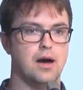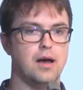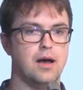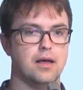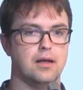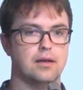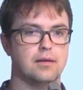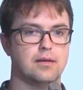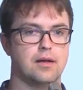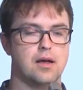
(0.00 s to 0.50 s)
I
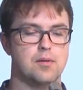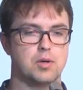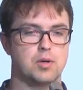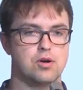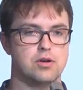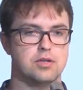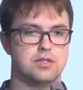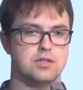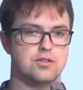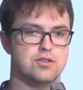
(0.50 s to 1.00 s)
had come
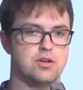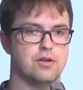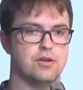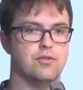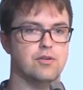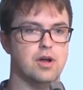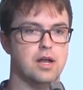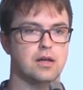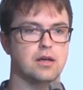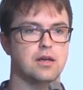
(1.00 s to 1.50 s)
across in trying to
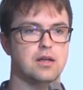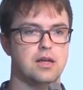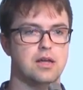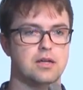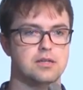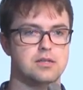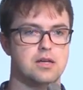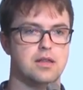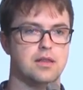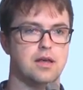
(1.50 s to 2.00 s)
run a
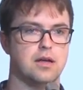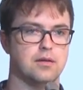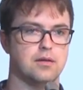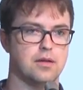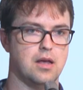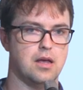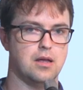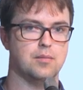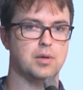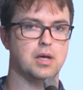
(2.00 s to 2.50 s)
connector and
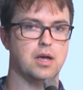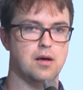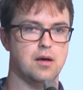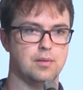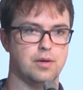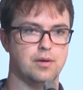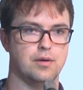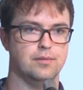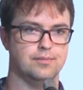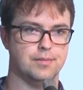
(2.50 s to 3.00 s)
that had become
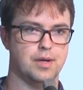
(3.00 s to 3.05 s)
a,